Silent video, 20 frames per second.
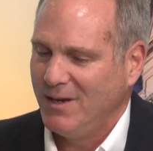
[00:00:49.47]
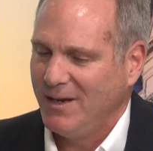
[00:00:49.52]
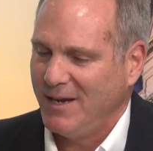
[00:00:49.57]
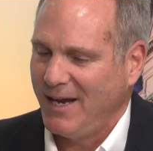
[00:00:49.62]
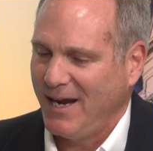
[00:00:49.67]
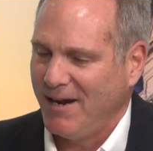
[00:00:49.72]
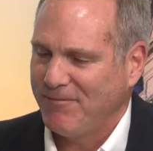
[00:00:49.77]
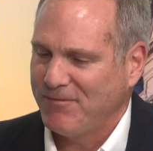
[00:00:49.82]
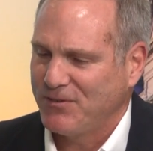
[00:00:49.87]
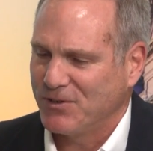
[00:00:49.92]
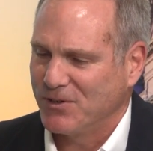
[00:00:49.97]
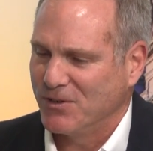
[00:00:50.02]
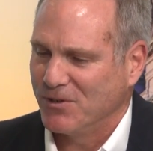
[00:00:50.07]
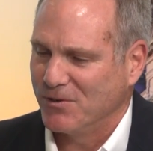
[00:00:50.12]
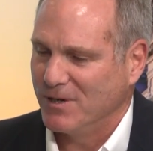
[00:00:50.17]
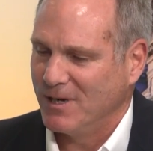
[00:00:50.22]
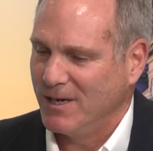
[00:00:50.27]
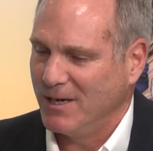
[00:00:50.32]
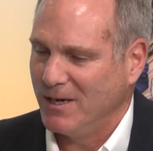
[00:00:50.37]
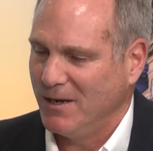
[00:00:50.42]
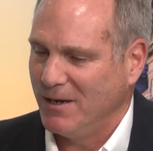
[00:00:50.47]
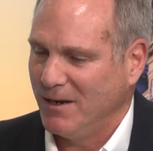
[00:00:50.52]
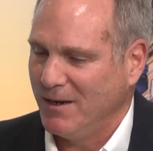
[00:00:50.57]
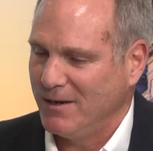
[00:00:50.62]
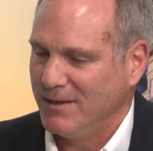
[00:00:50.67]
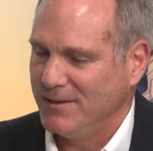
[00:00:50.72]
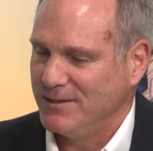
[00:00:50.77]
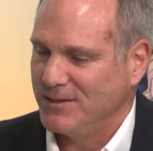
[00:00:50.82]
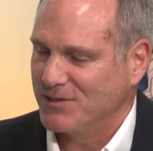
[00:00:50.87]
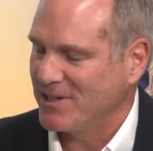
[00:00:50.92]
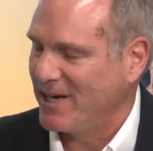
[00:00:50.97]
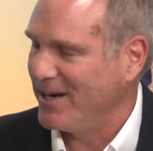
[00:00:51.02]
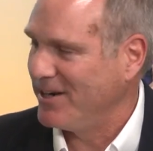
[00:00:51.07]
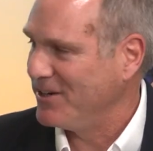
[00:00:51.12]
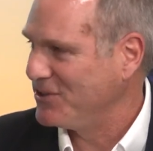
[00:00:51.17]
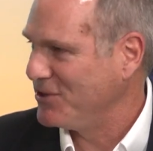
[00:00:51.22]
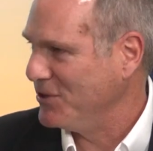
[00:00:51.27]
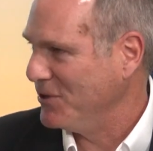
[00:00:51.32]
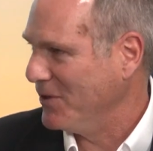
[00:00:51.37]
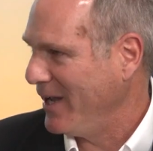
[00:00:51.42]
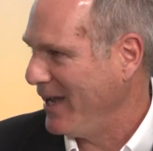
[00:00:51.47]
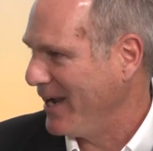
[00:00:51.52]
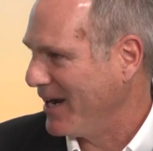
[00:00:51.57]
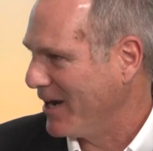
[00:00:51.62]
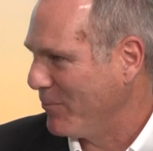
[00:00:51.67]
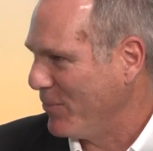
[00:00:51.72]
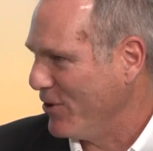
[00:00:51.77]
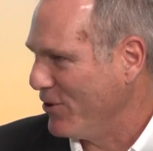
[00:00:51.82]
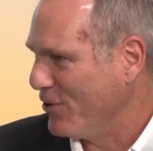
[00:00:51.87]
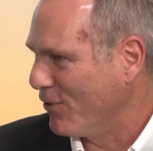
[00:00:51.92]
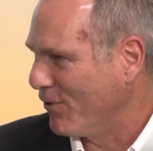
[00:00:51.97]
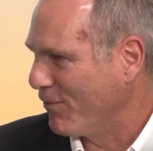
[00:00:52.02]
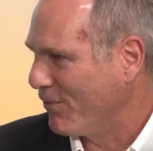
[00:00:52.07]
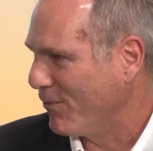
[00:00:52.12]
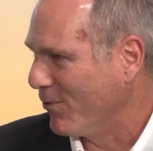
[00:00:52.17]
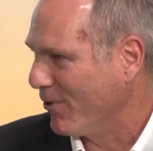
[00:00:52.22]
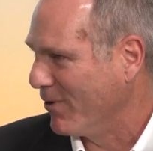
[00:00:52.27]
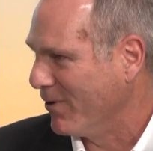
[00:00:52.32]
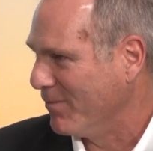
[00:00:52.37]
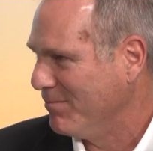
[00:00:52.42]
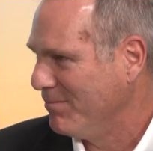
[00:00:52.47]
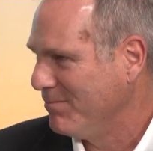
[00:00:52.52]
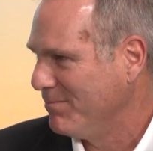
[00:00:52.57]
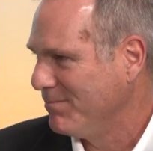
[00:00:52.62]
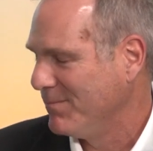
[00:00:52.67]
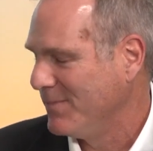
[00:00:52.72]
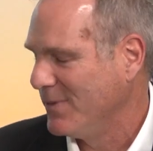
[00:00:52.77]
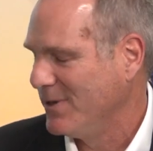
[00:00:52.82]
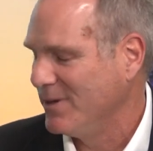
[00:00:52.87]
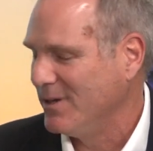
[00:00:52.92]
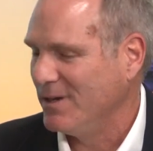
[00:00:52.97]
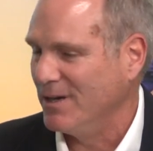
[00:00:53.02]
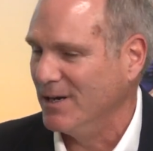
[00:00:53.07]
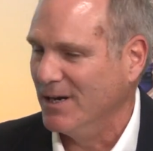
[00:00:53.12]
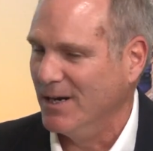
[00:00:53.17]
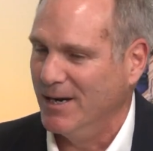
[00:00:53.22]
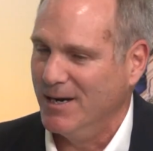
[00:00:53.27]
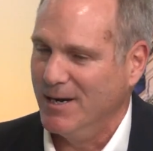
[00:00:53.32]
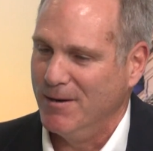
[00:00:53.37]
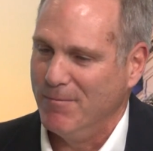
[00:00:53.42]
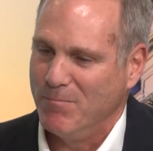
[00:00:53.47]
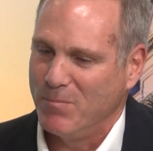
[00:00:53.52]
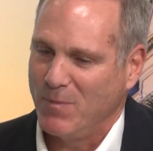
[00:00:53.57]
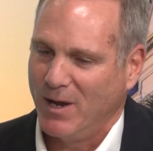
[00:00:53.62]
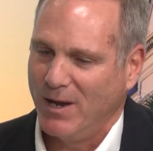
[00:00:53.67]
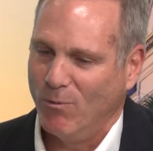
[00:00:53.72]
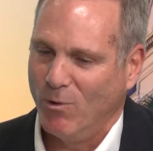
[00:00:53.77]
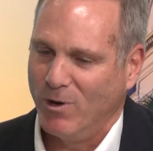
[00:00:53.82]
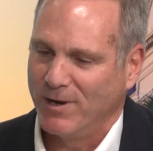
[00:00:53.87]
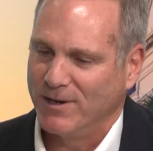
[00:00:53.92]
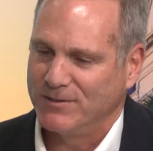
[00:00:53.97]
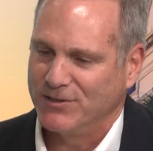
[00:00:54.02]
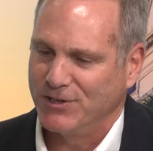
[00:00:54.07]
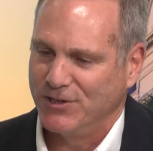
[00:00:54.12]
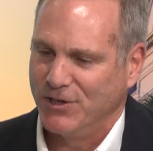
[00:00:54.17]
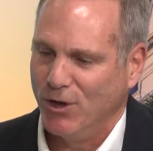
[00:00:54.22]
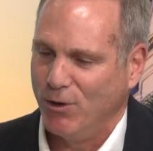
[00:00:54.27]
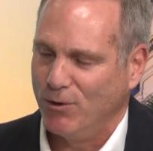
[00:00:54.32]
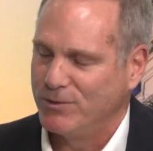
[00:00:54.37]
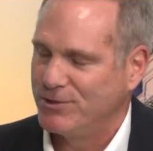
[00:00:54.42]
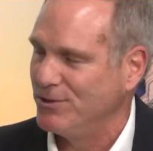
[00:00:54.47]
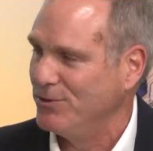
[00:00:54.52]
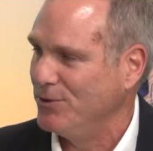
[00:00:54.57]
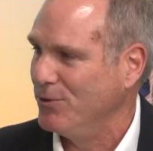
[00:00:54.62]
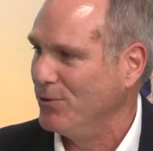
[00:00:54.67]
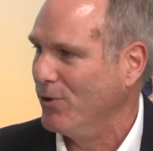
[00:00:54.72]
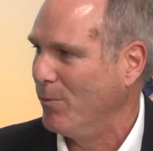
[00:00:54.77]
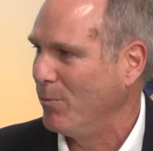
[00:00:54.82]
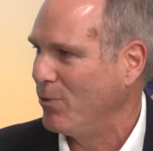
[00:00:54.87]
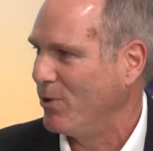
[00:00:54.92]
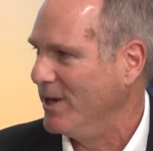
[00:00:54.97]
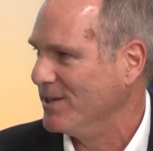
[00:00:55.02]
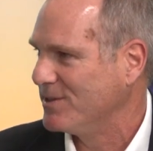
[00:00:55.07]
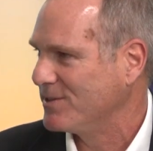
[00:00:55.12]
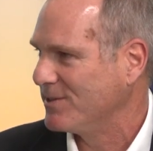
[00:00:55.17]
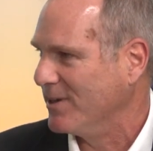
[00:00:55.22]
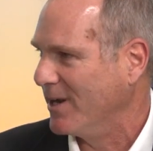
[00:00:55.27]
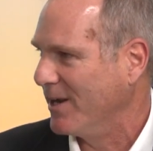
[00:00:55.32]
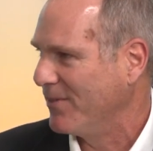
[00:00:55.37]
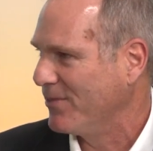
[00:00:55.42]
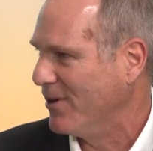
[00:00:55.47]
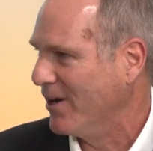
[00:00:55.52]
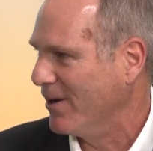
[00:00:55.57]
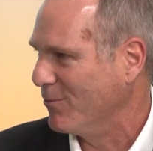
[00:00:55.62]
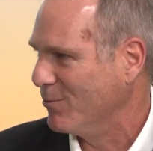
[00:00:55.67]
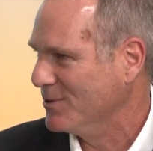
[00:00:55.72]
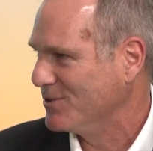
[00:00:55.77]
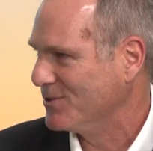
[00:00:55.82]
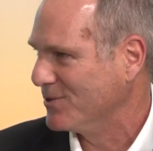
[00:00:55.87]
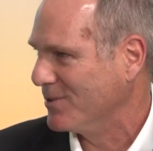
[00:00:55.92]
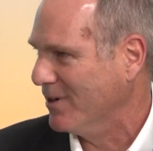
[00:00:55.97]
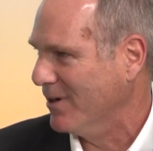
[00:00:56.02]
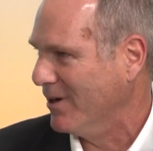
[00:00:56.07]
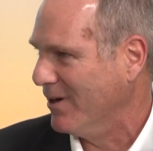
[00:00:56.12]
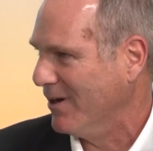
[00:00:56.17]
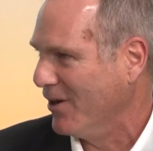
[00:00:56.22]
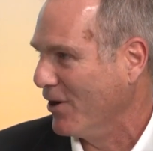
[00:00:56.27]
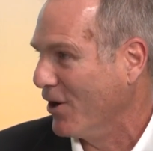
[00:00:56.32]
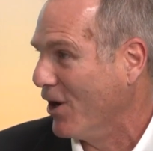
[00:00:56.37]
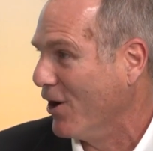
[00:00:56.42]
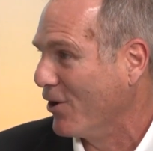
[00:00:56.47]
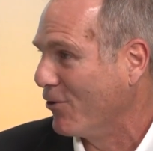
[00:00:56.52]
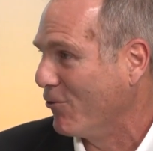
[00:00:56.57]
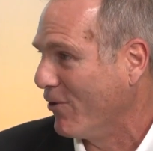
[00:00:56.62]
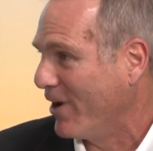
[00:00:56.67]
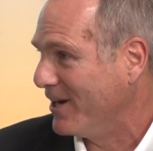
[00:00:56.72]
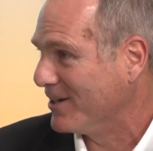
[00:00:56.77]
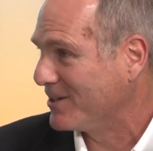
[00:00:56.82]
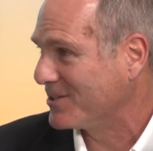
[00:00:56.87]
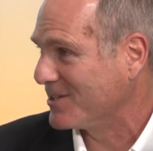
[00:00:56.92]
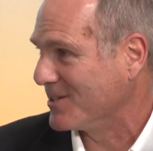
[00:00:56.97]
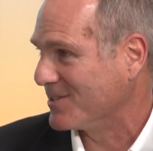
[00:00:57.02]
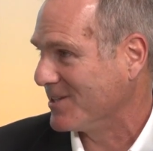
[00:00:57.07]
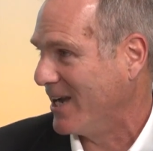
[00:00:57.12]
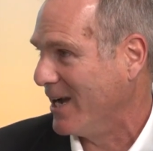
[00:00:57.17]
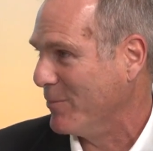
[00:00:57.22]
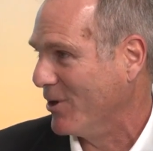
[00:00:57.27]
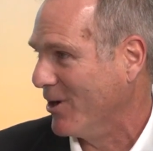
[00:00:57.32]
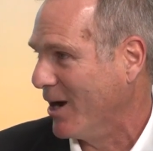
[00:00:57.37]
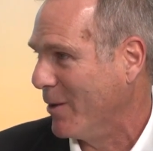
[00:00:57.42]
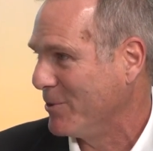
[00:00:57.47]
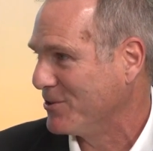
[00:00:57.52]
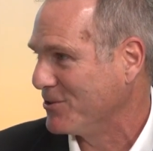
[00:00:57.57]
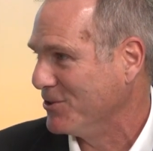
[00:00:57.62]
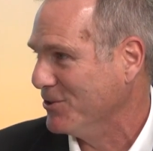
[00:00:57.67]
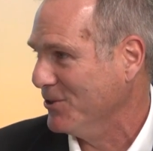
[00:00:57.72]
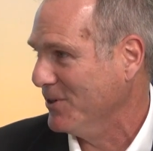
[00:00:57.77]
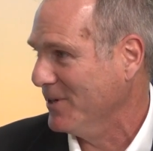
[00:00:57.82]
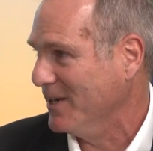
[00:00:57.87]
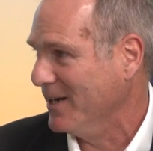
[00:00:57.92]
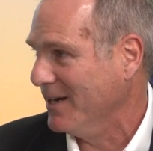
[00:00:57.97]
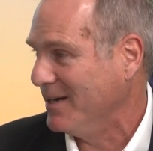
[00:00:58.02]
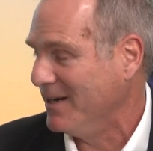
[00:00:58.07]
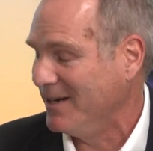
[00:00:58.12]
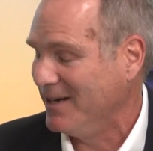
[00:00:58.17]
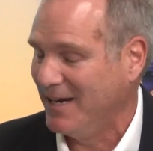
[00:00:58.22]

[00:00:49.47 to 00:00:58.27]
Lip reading: after I decided to hang up the uniform, I wanted to go to the place that I thought was our greatest assignment opportunity.